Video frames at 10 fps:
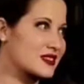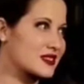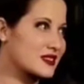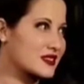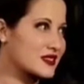
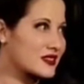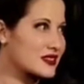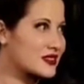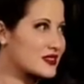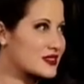
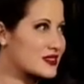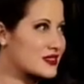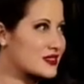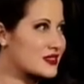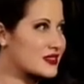
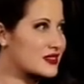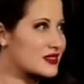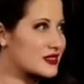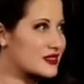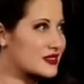
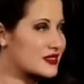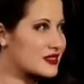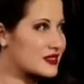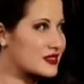The person shown says nothing.